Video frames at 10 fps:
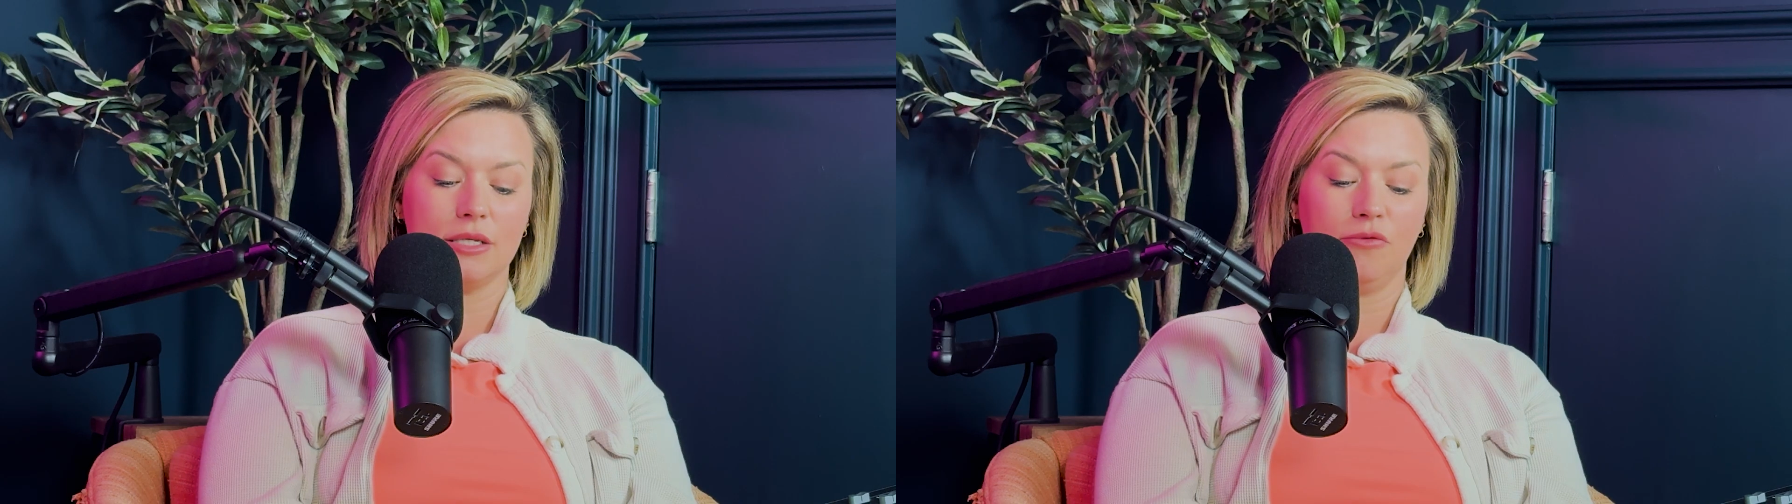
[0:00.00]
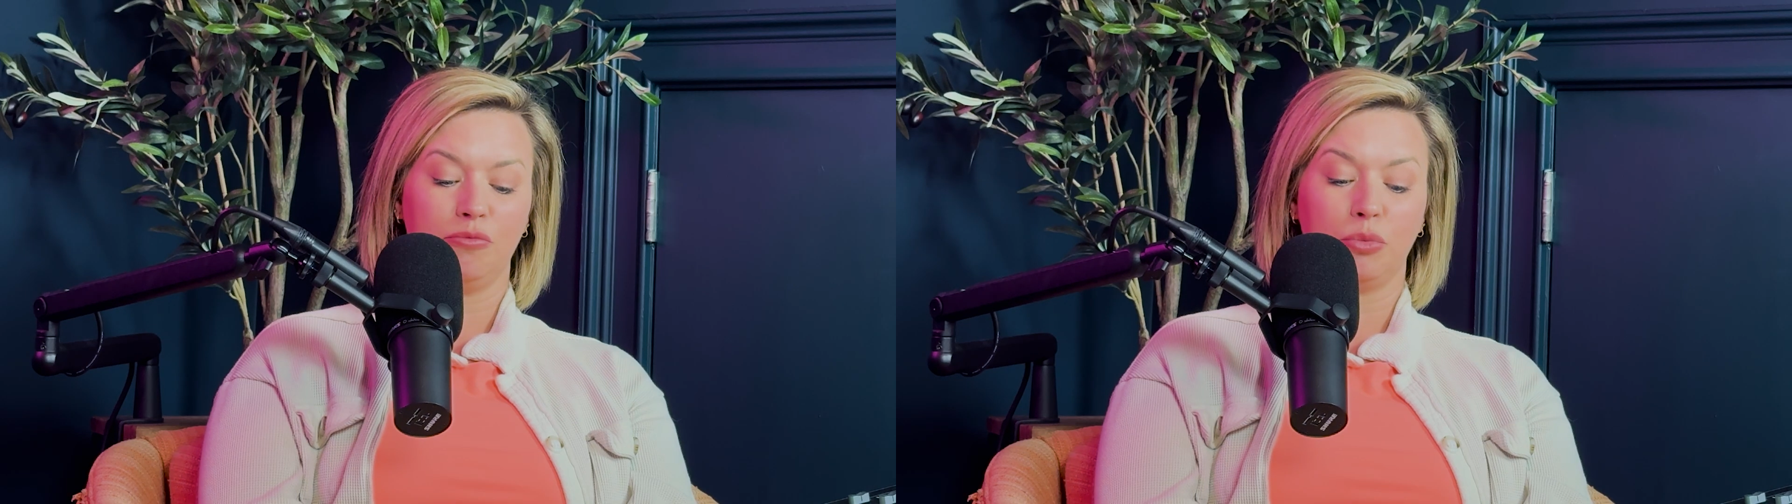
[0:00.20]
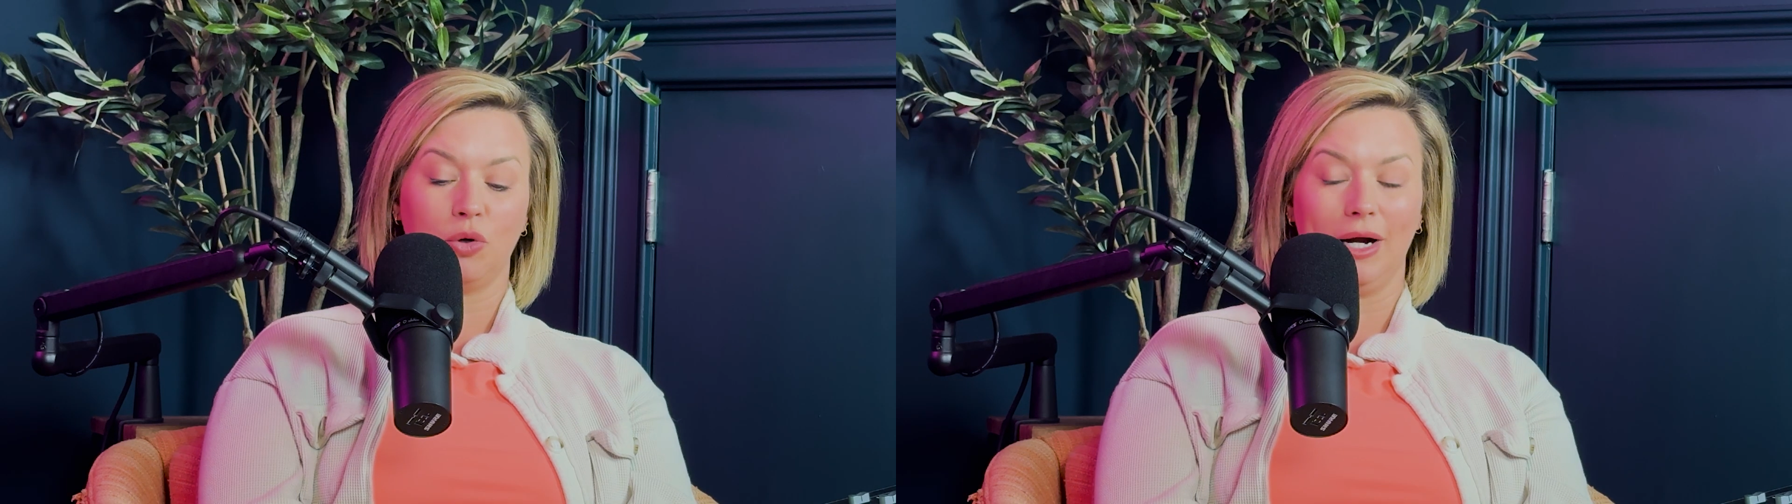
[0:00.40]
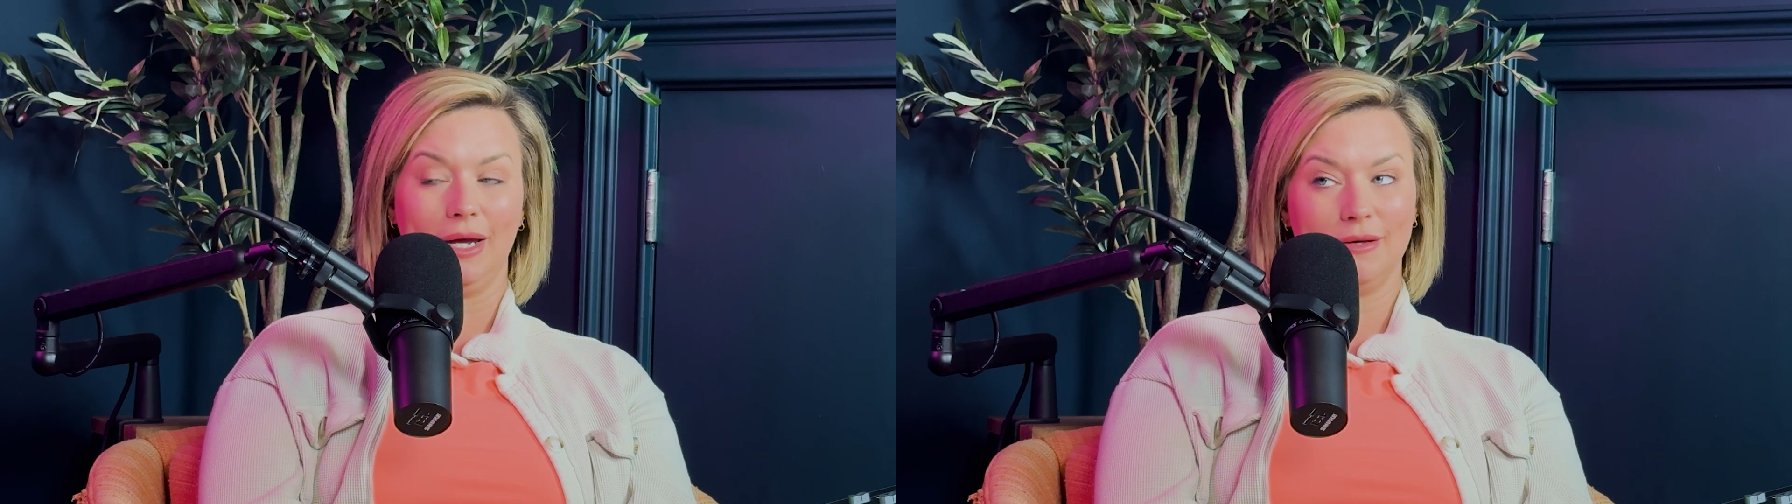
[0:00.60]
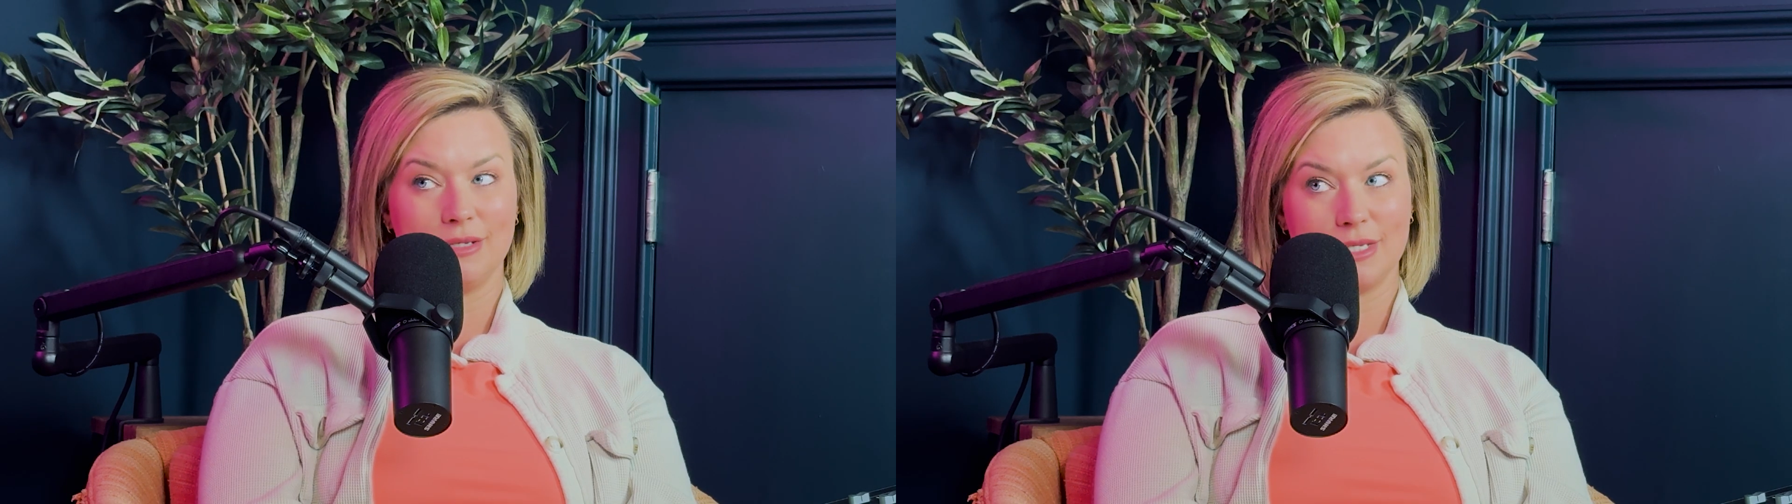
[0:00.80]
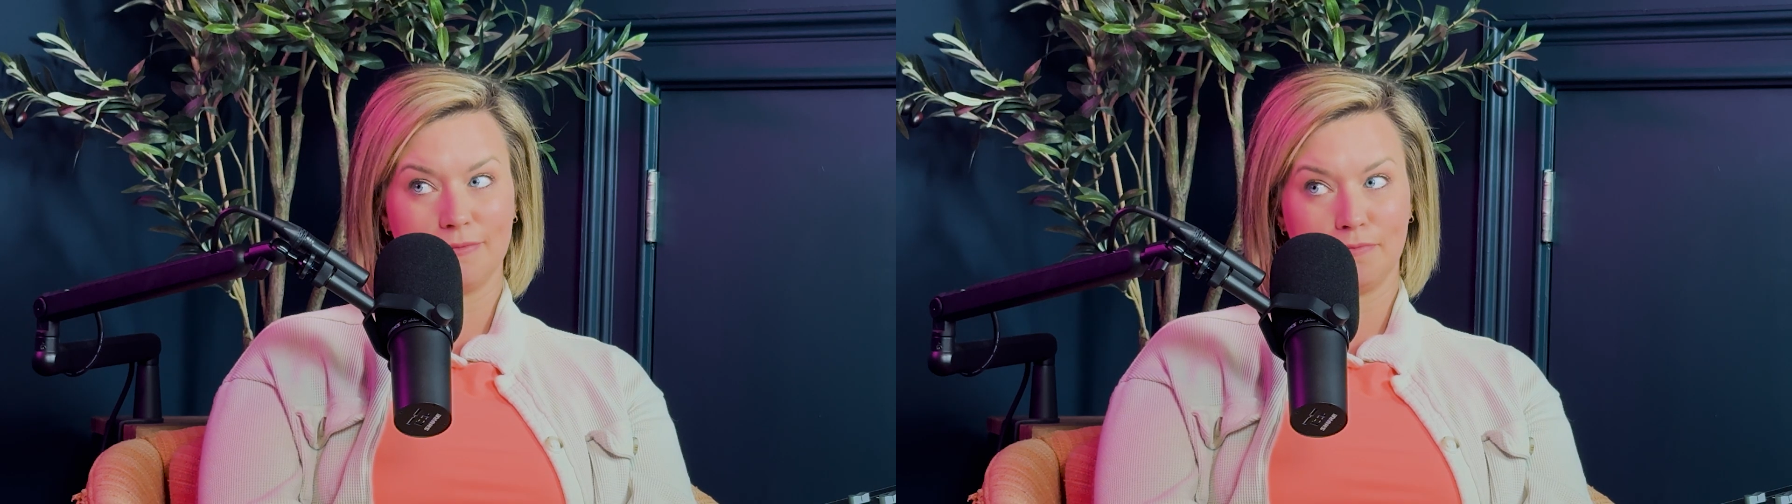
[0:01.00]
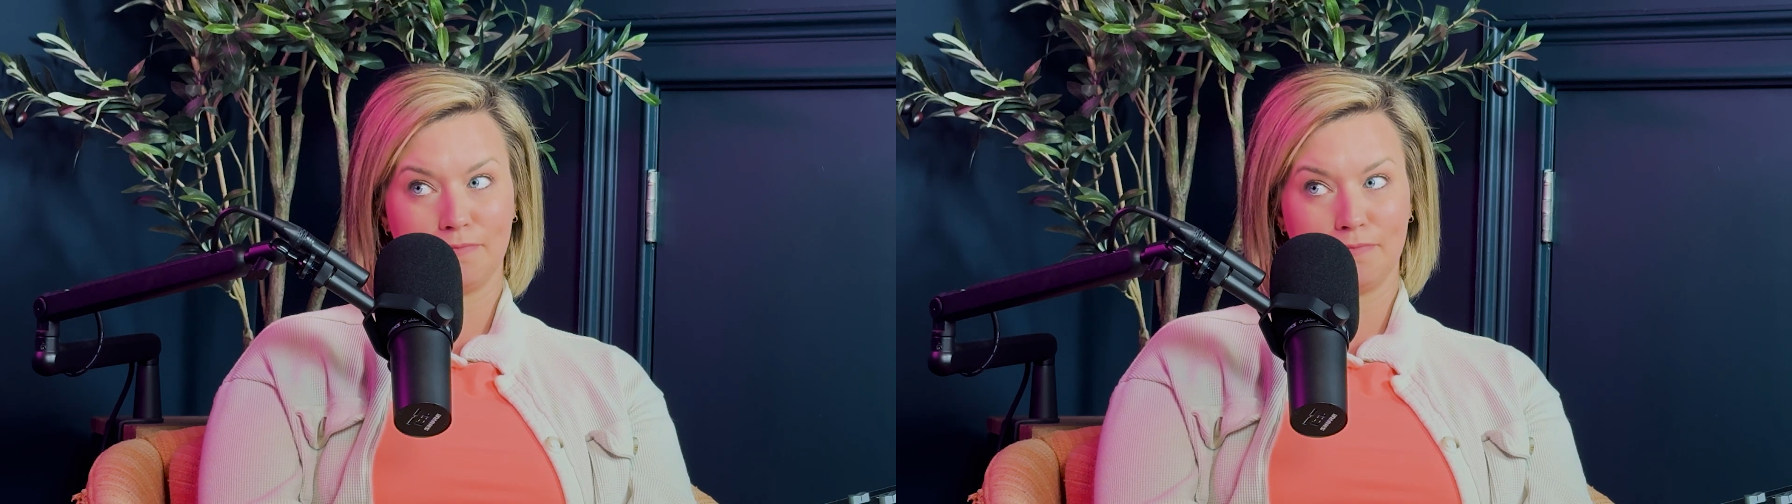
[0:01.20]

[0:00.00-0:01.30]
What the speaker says: of Praise.